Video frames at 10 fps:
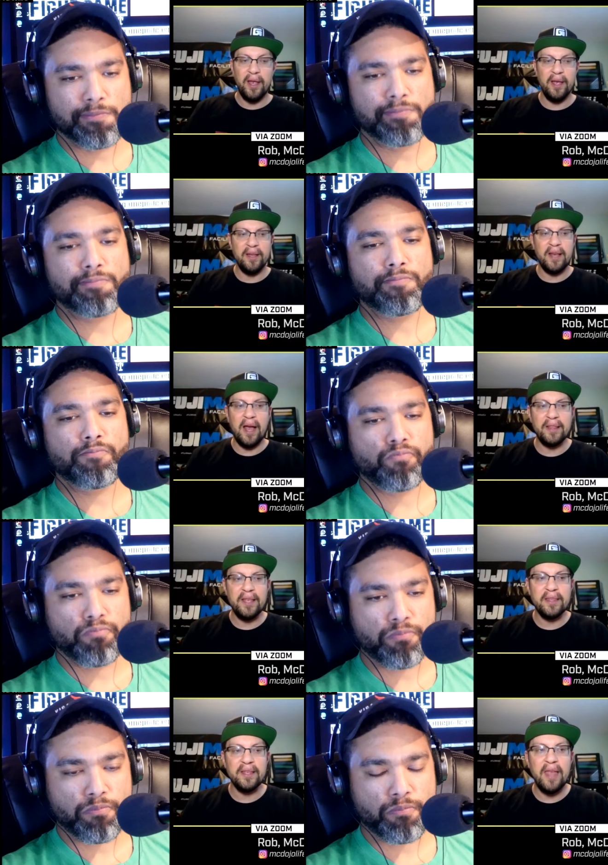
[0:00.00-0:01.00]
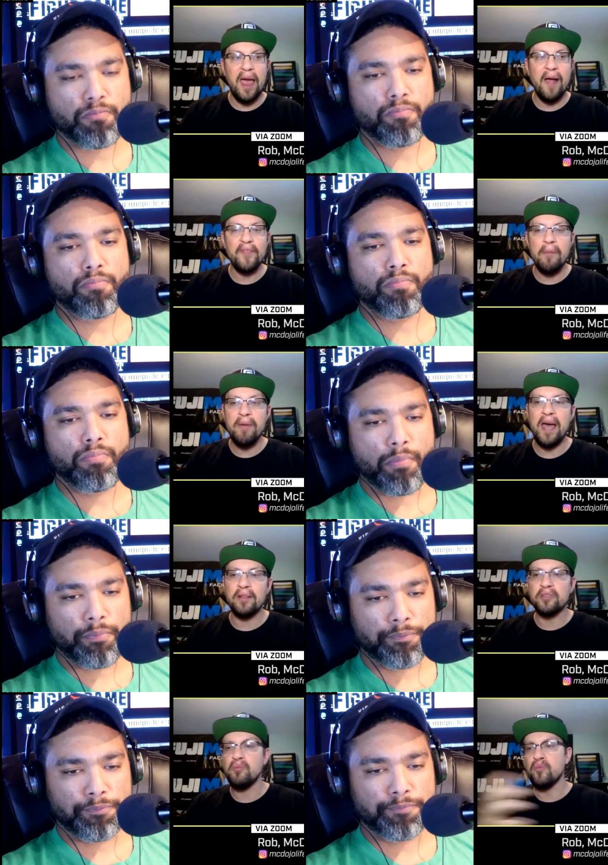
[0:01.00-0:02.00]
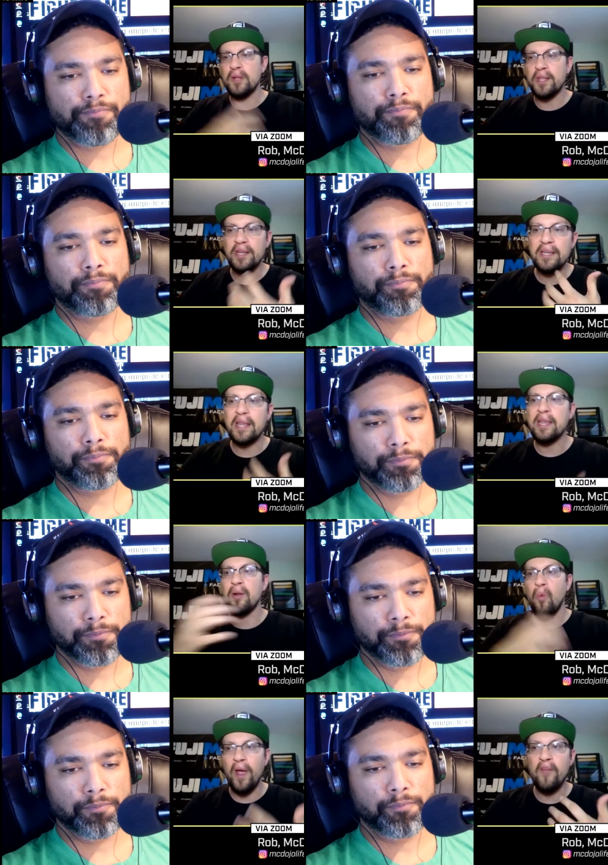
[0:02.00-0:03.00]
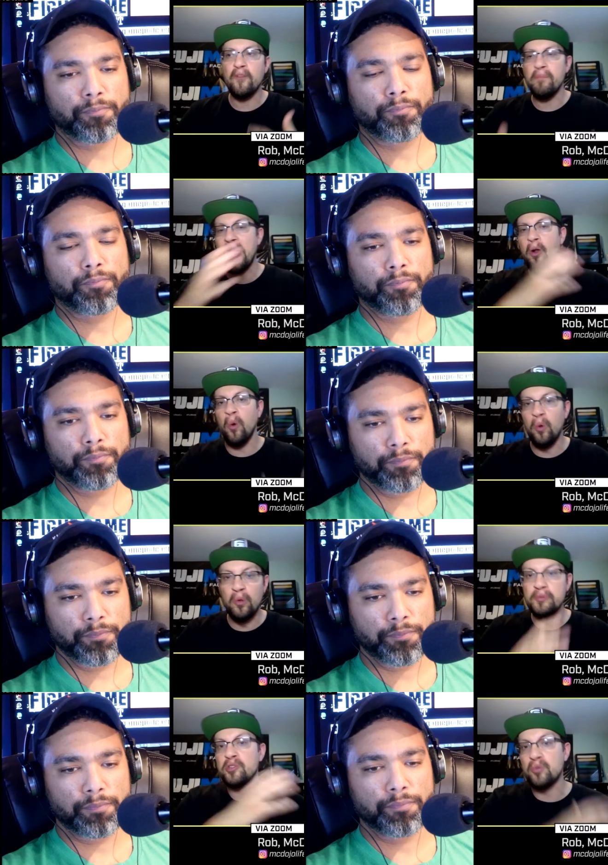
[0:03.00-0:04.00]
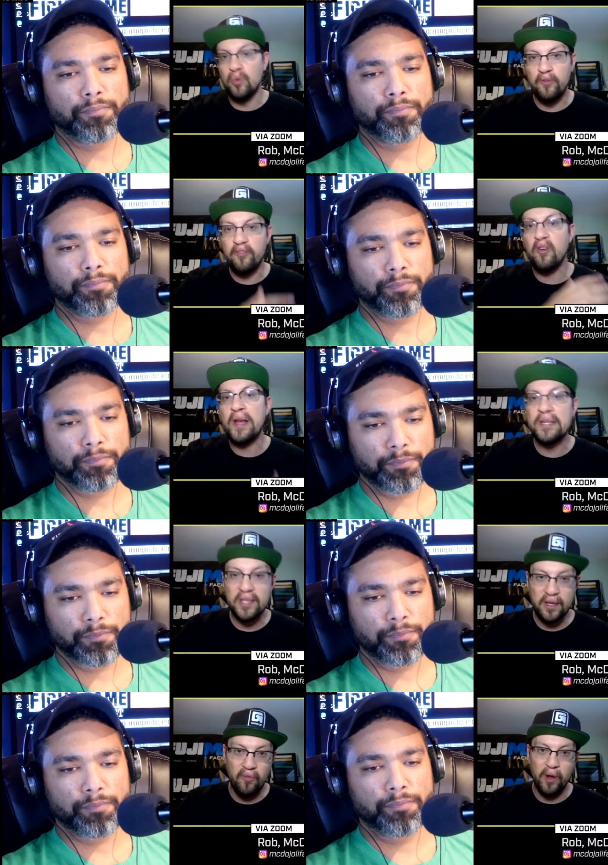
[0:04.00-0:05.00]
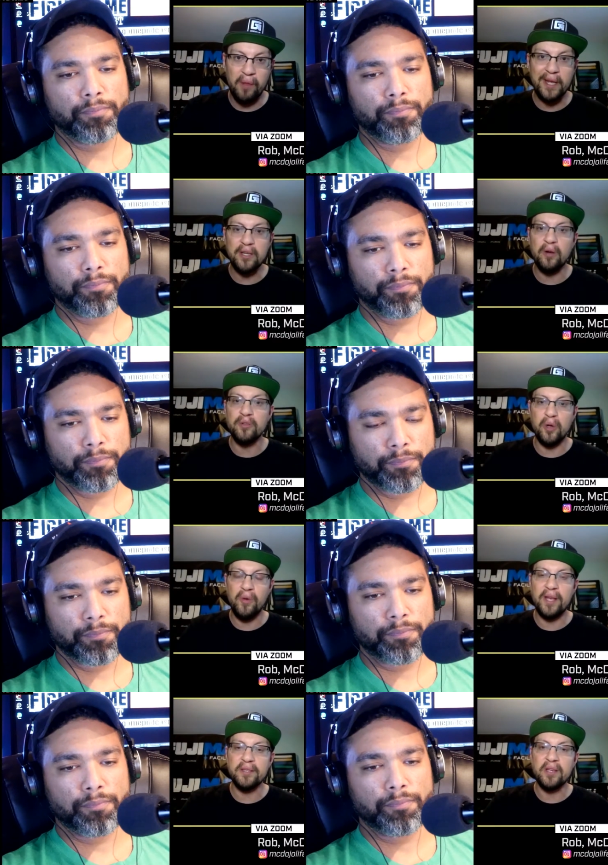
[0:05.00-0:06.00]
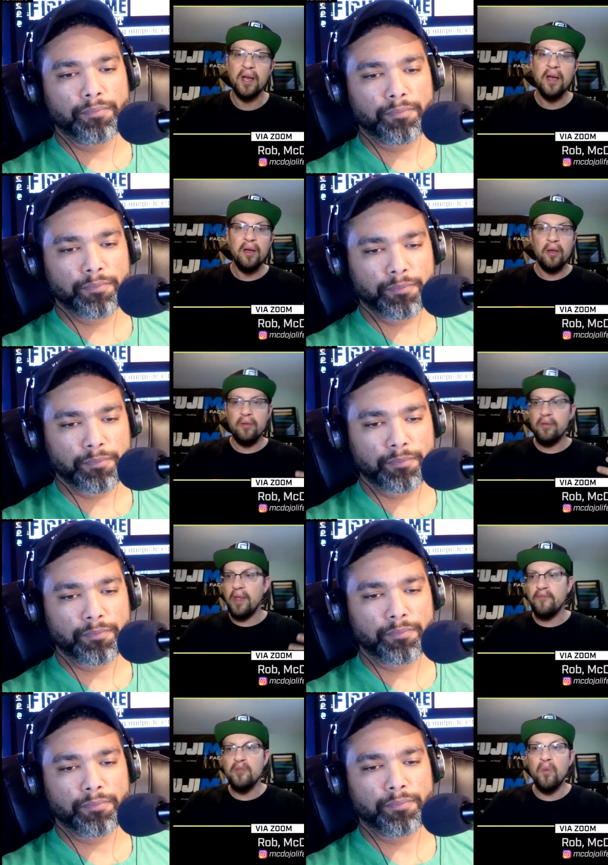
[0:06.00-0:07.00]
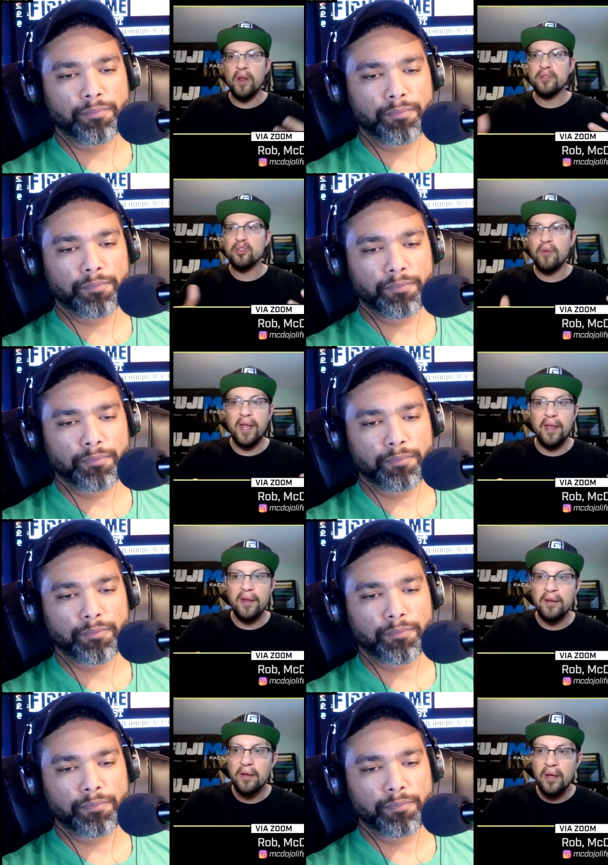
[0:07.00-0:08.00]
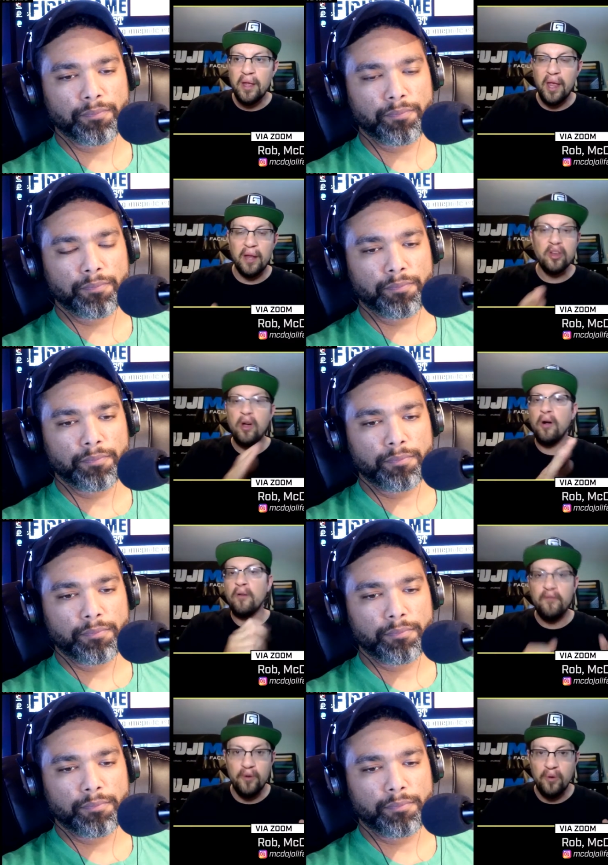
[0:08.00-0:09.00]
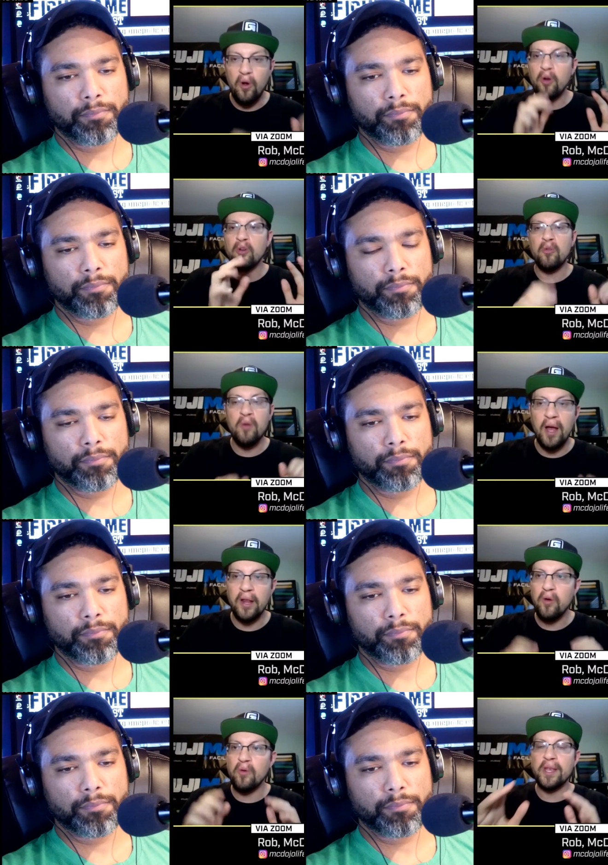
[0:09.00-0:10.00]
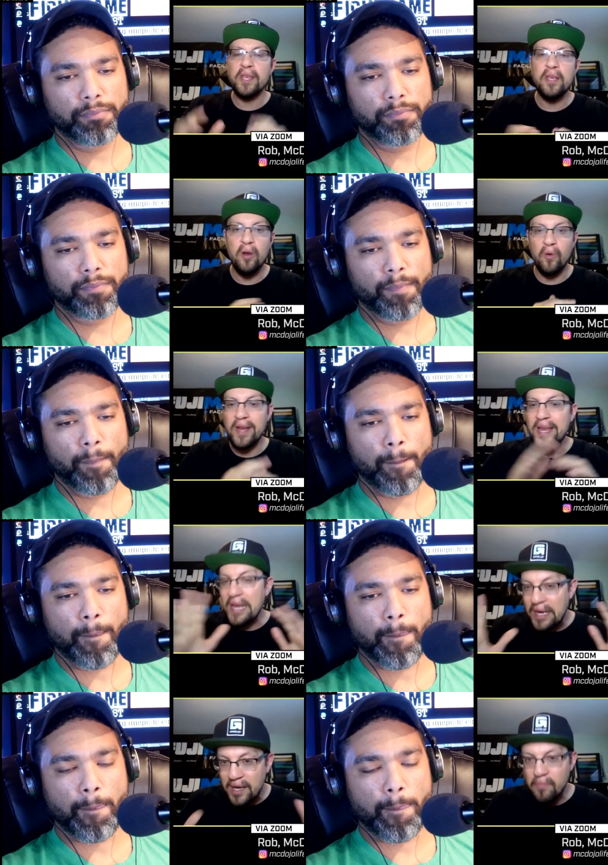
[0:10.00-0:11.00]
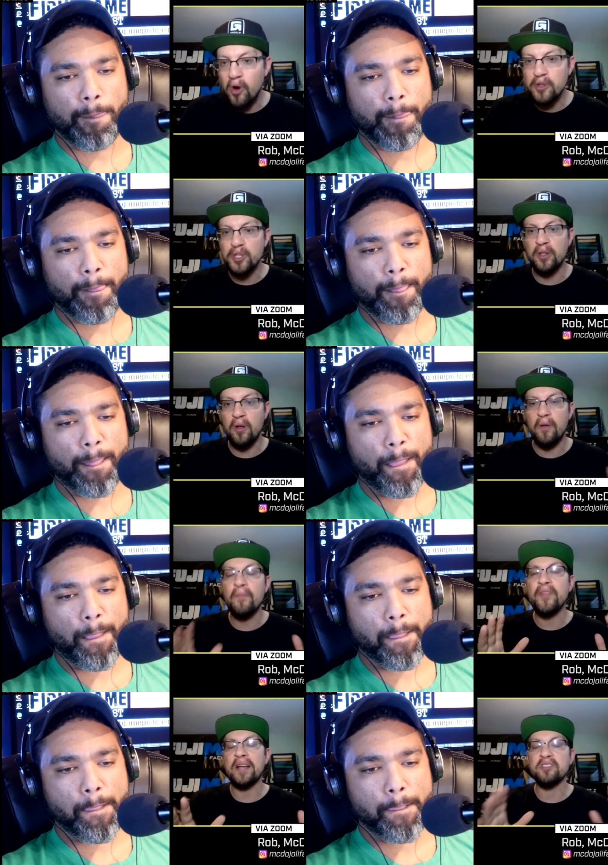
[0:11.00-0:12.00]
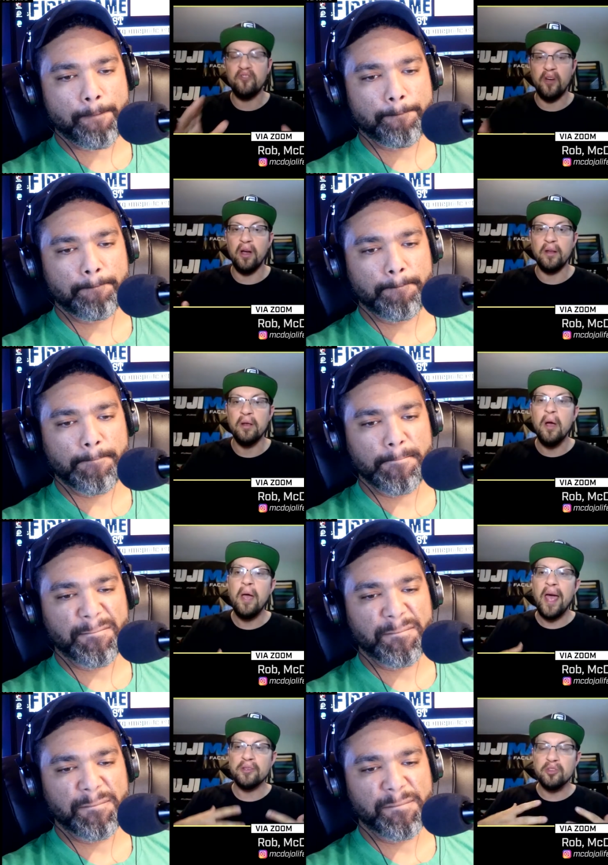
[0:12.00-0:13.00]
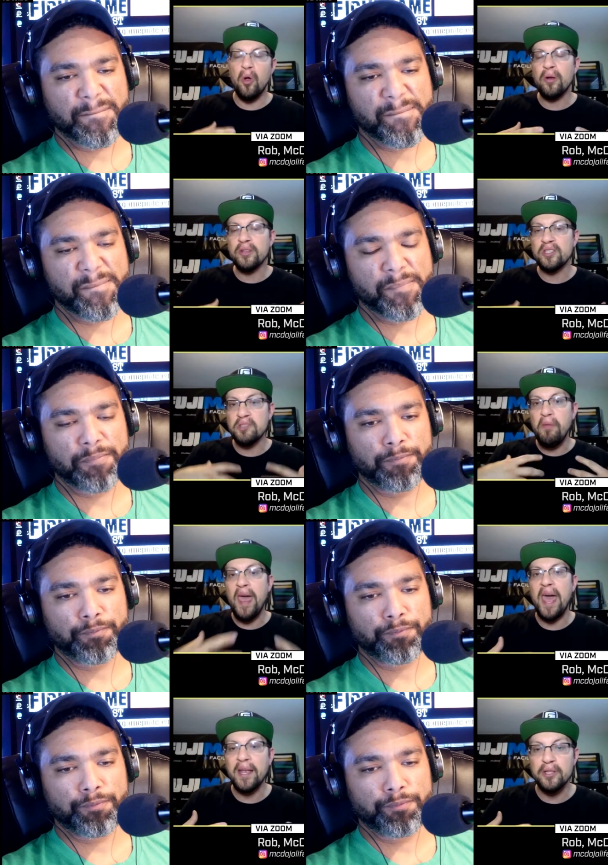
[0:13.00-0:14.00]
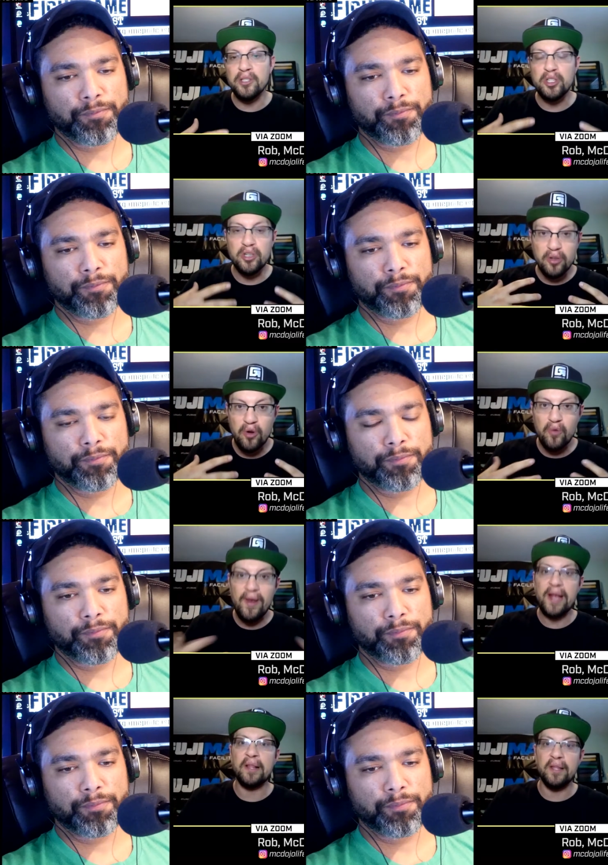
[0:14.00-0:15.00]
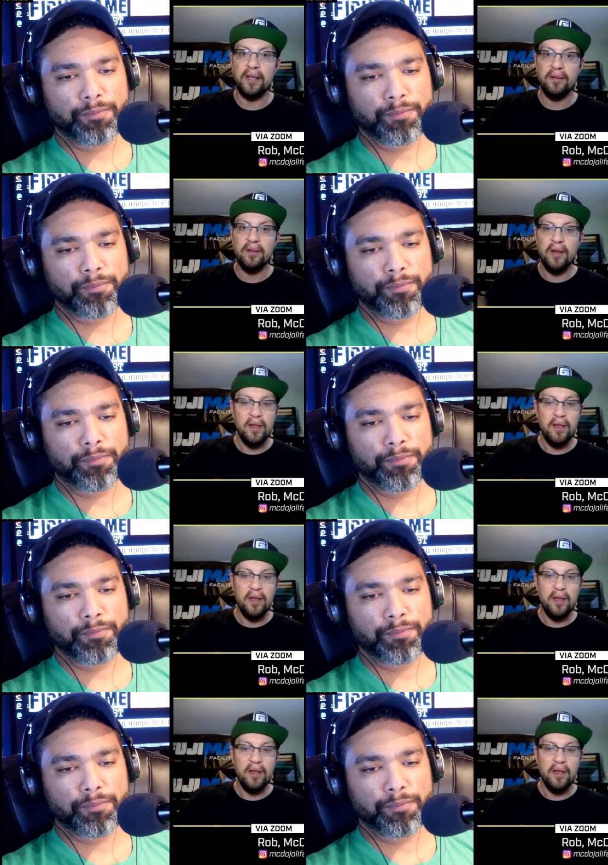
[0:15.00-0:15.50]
Speaker 1: And I think that half that battle is we really need to get away from that old school phrasing of what a McDojo is. If you want to train in kung fu or karate or aikido or any martial art, that's fine, as long as it's packaged correctly.